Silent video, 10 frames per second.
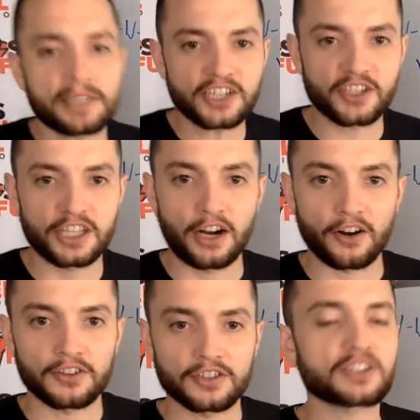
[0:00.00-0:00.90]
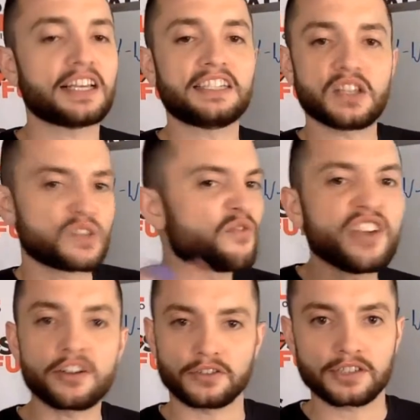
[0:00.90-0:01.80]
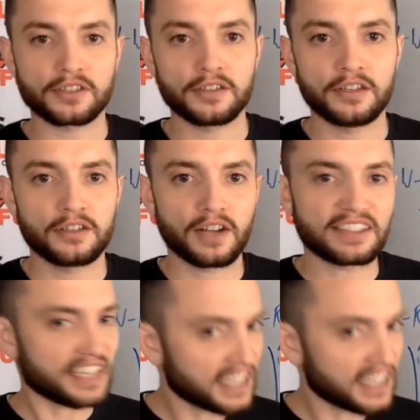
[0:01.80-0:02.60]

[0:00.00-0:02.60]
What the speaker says: There's competition there. It's fierce,